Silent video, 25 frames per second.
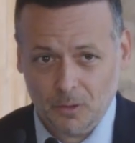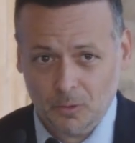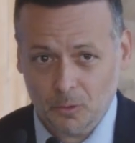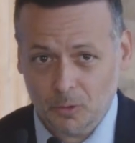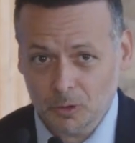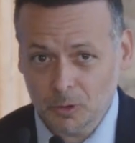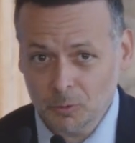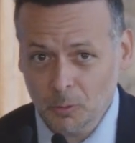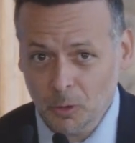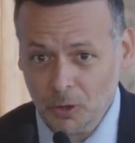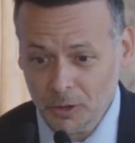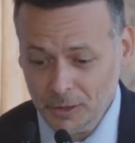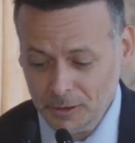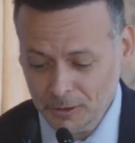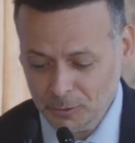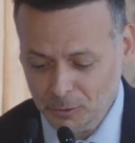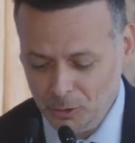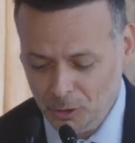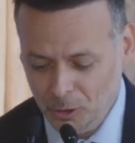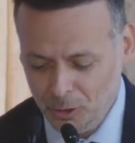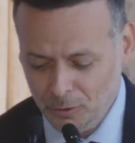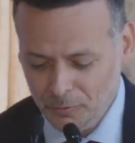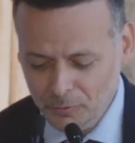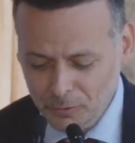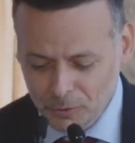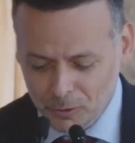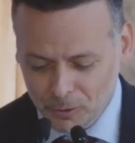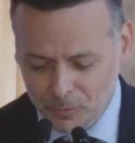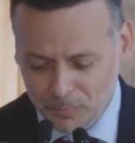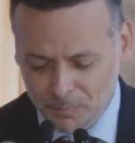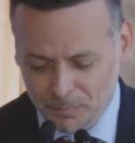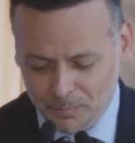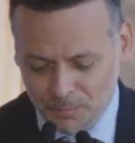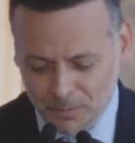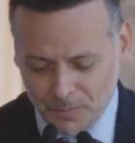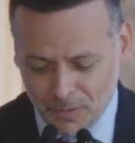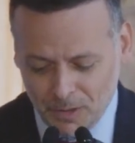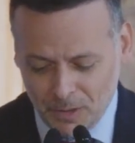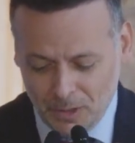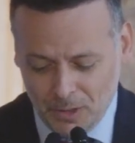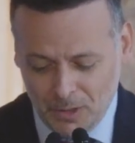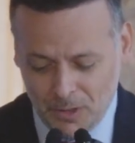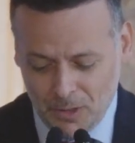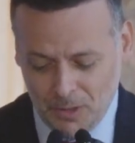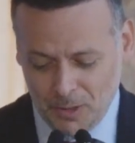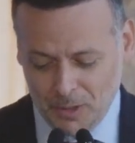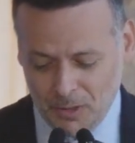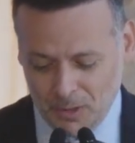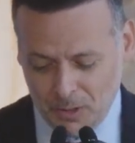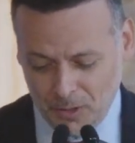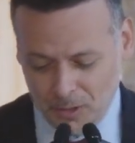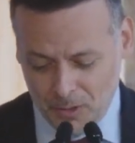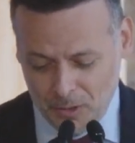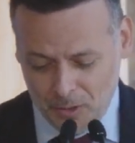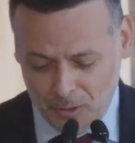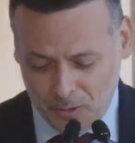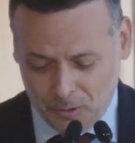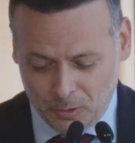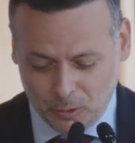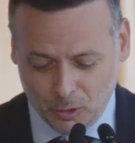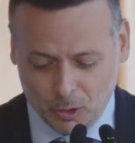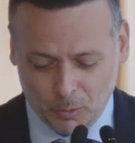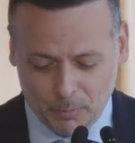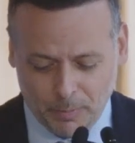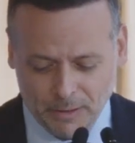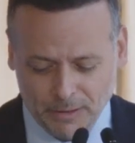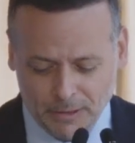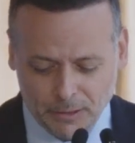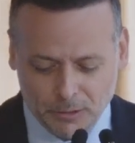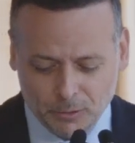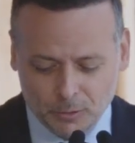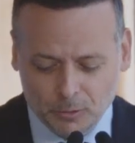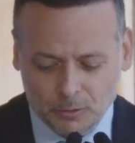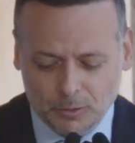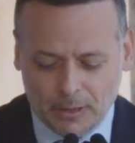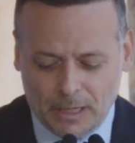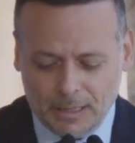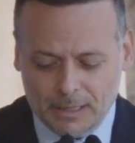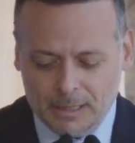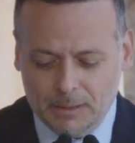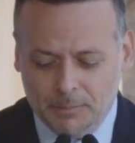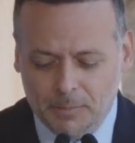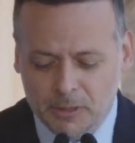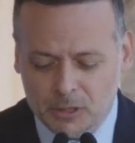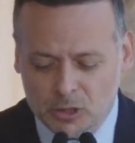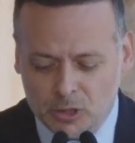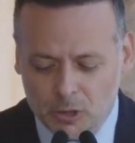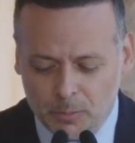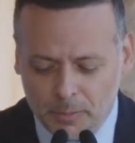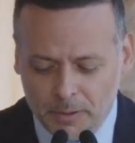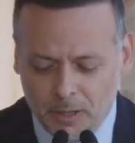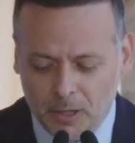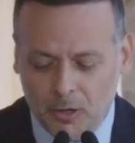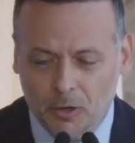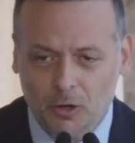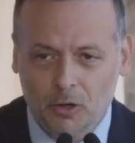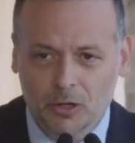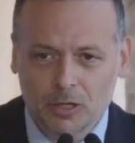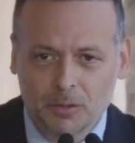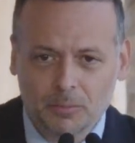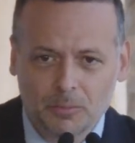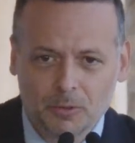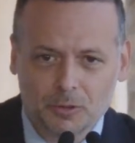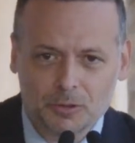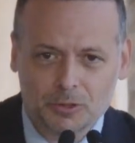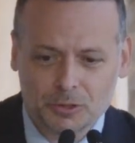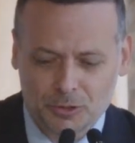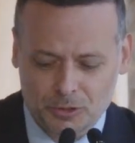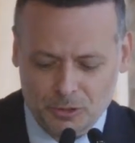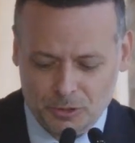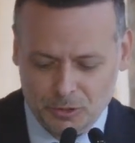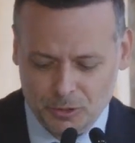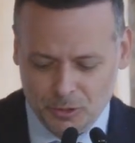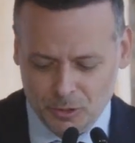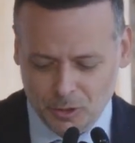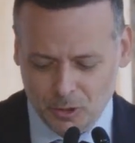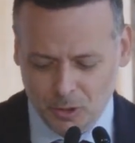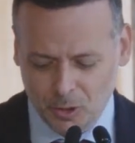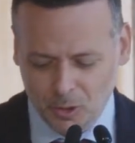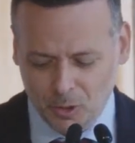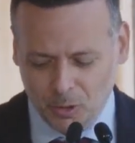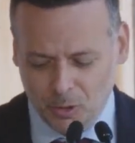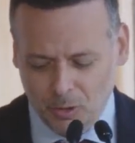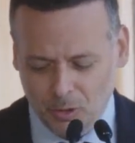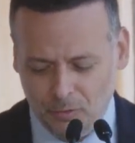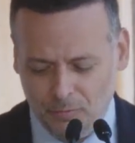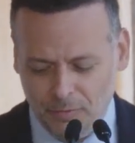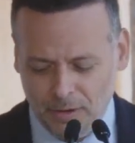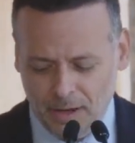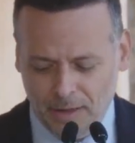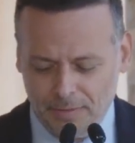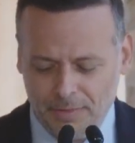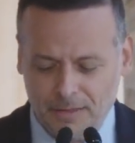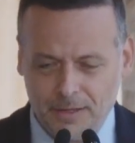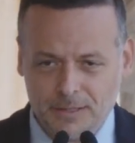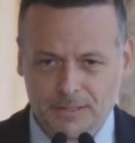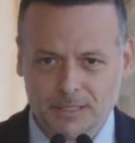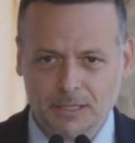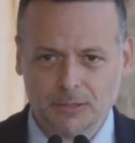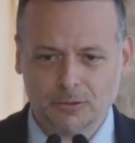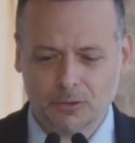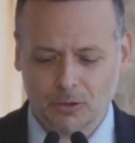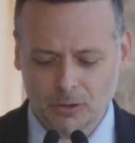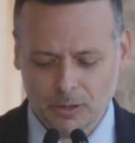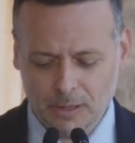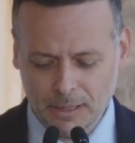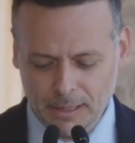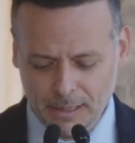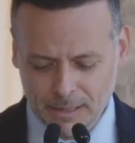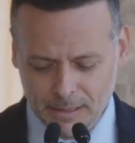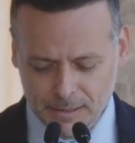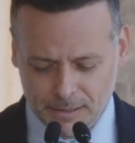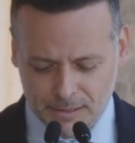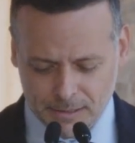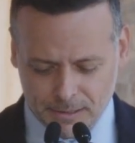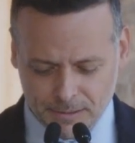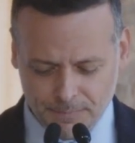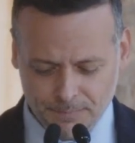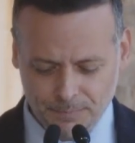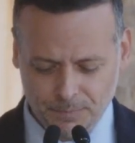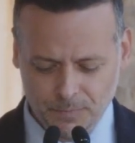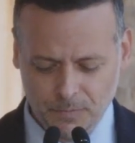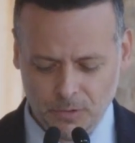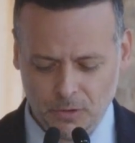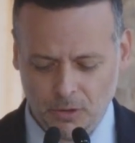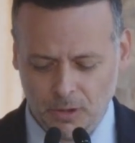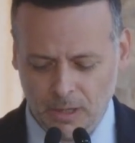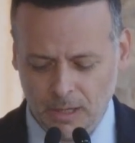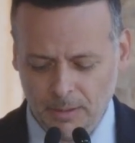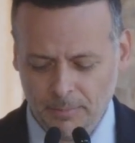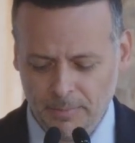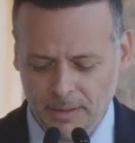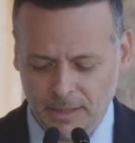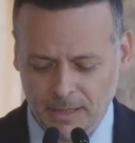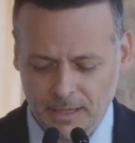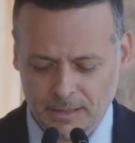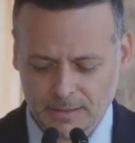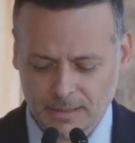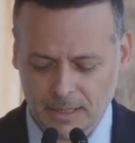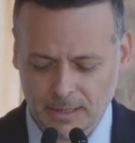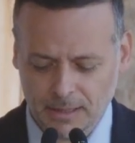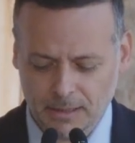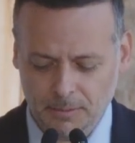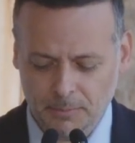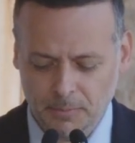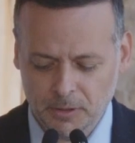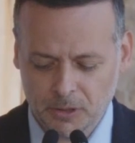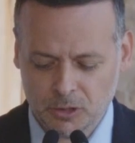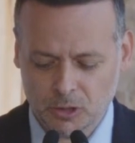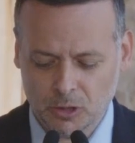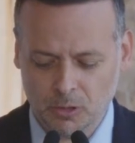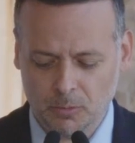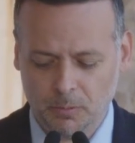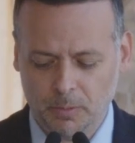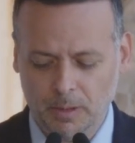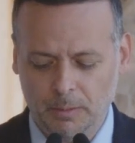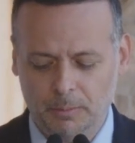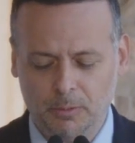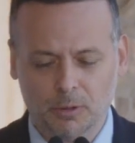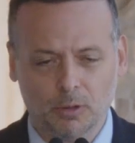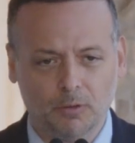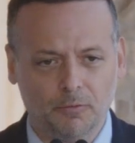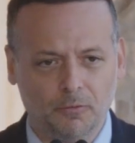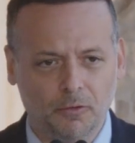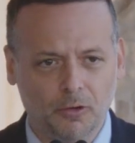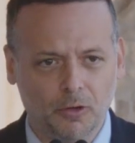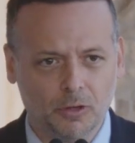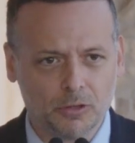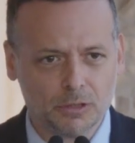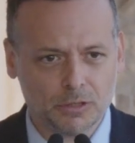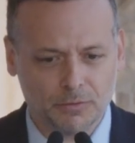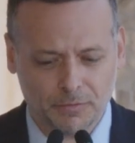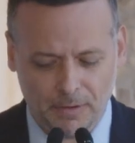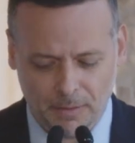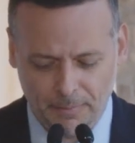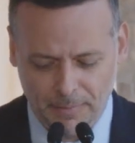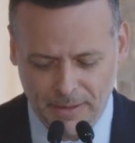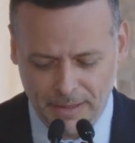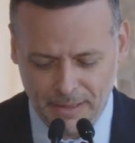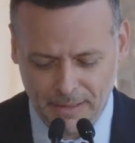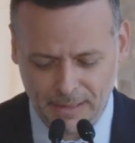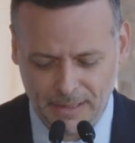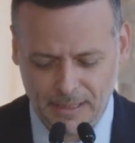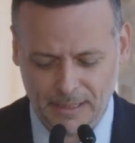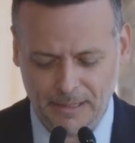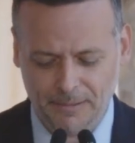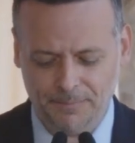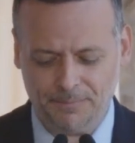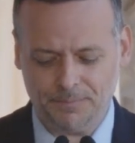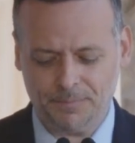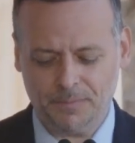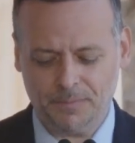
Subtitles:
Good morning to all of you. Your Beatitude Archbishop Hieronymus of Athens and all Greece, Your Eminence Archbishop Elpidophoros of America,